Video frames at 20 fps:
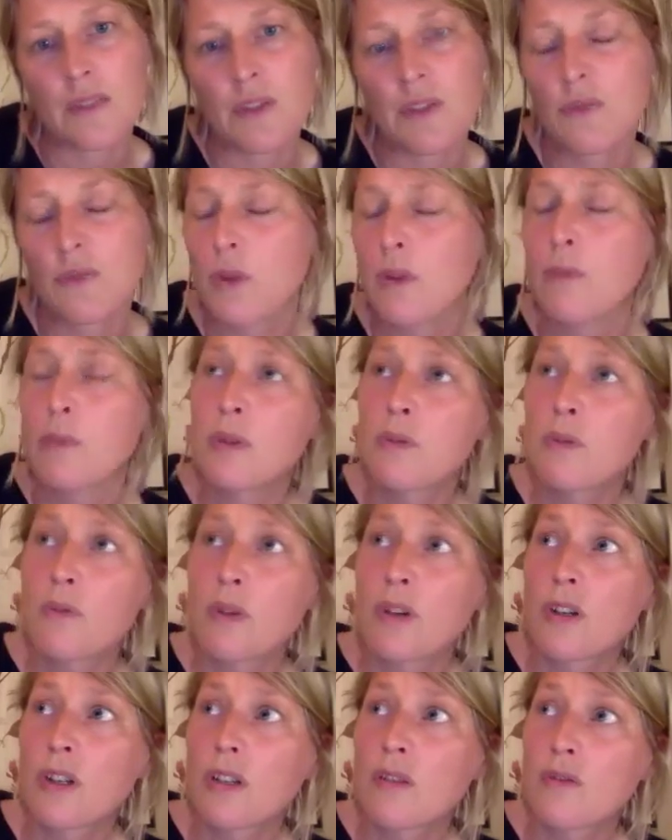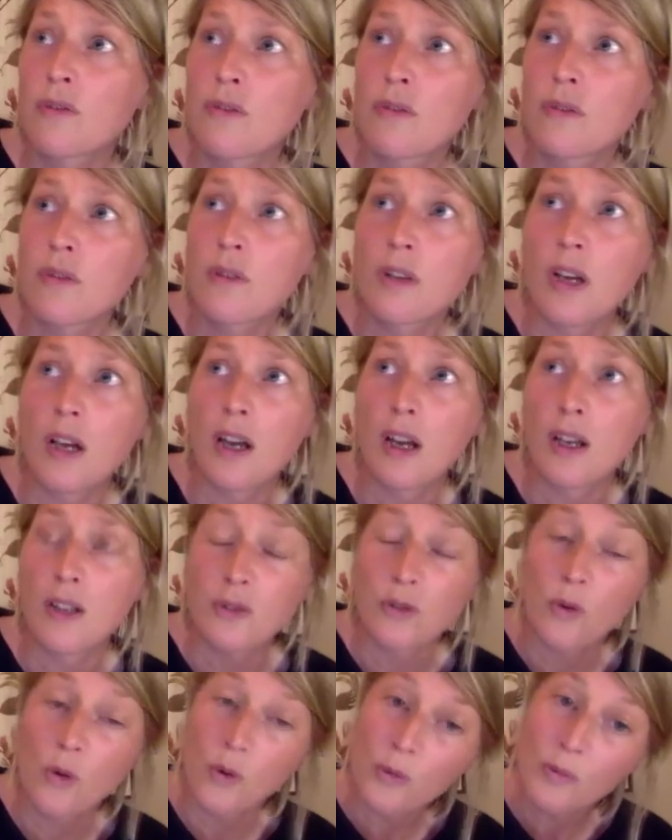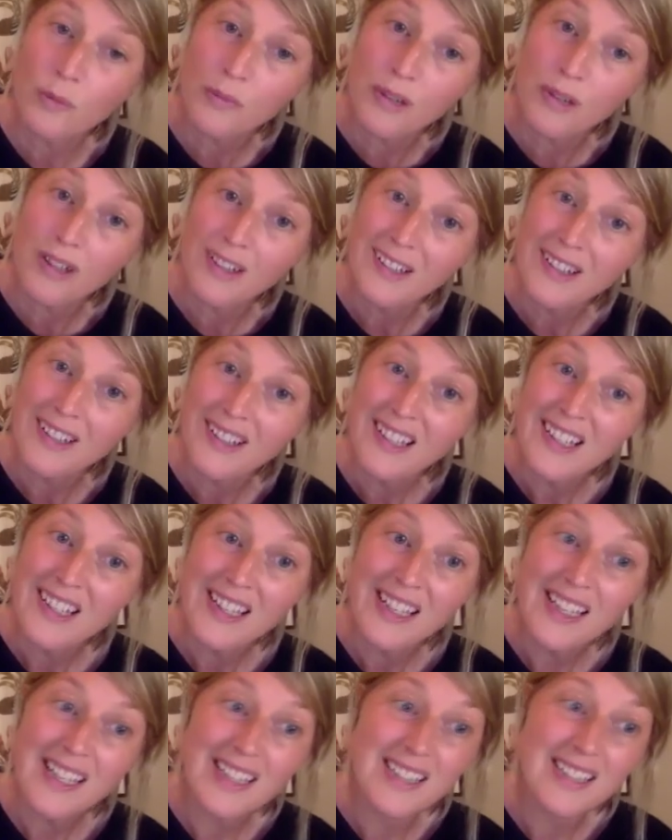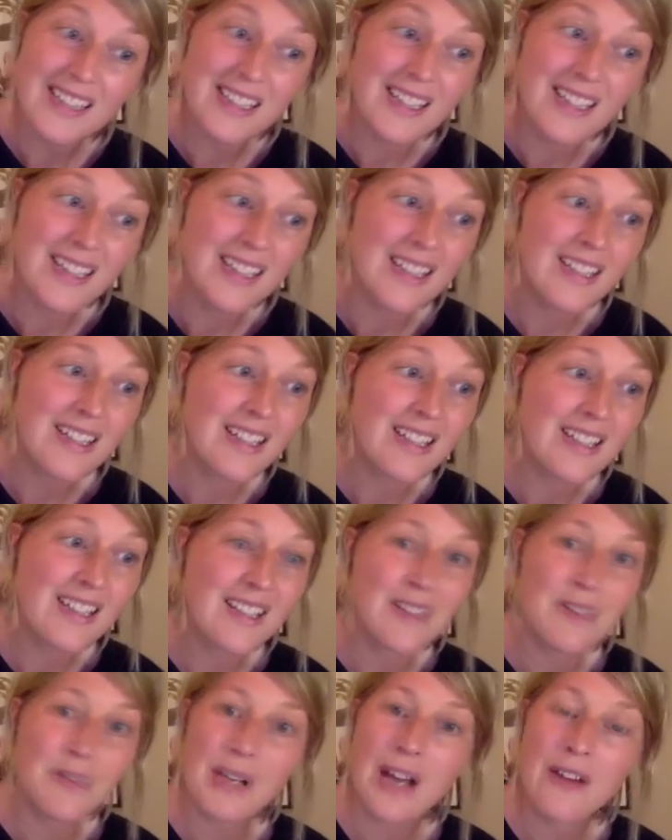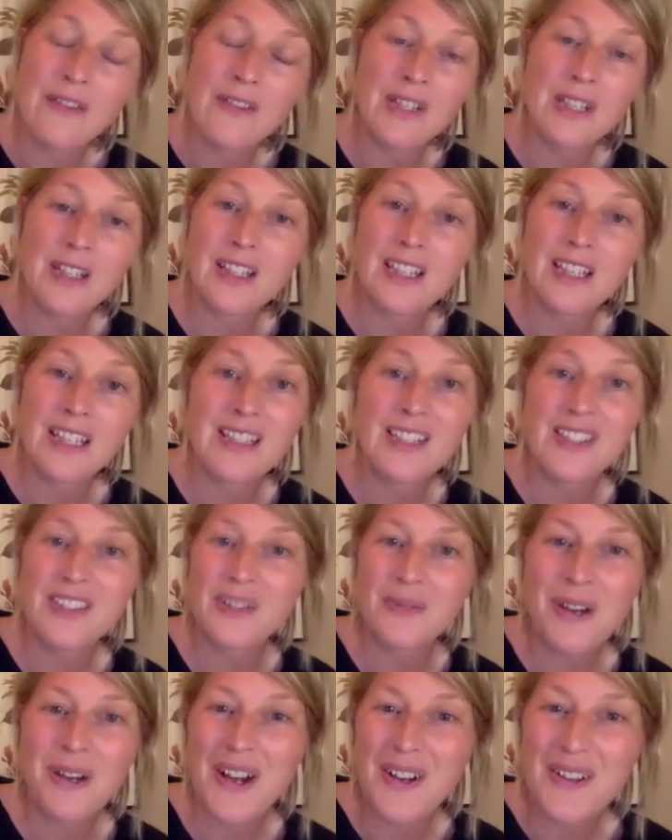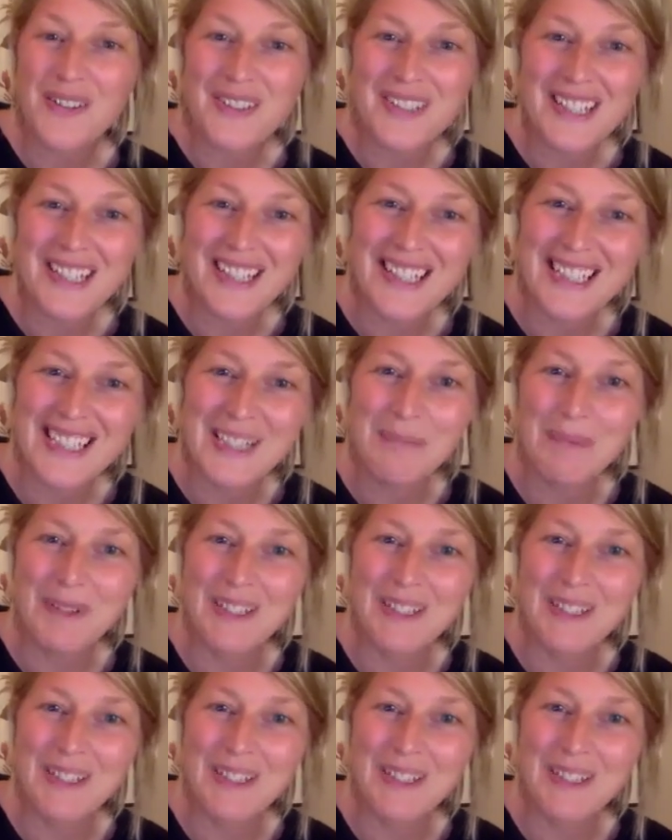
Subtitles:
But we've been working at home and having kids around, and it's been